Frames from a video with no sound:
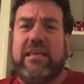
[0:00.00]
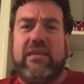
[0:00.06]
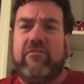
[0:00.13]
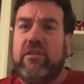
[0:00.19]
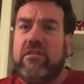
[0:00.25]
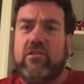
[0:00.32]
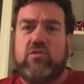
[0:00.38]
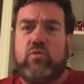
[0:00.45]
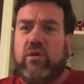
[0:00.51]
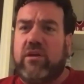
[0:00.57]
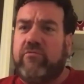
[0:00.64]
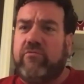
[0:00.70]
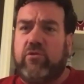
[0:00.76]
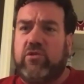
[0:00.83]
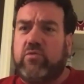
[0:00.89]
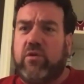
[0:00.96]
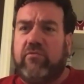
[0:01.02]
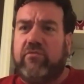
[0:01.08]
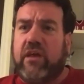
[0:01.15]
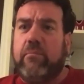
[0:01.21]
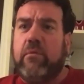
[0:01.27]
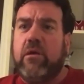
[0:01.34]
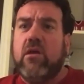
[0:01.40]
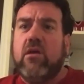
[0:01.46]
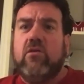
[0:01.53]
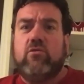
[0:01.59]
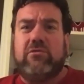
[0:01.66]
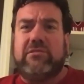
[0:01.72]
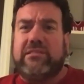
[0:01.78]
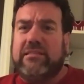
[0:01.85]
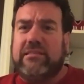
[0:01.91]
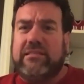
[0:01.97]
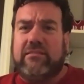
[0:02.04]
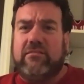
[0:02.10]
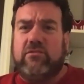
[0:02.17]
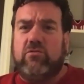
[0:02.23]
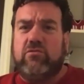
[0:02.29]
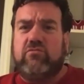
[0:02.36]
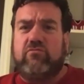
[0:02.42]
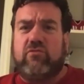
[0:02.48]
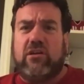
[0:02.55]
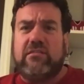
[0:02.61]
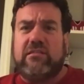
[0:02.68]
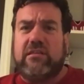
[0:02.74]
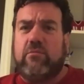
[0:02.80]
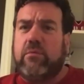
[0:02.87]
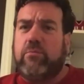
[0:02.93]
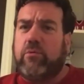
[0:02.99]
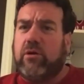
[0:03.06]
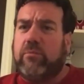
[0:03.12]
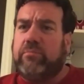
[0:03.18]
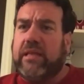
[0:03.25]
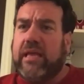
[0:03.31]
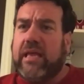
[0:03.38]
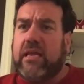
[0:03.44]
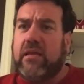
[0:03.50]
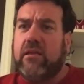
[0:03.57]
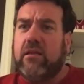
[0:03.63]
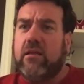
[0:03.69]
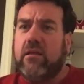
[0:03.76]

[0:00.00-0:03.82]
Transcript: Even in the 24-12 game, those runs that we put up late,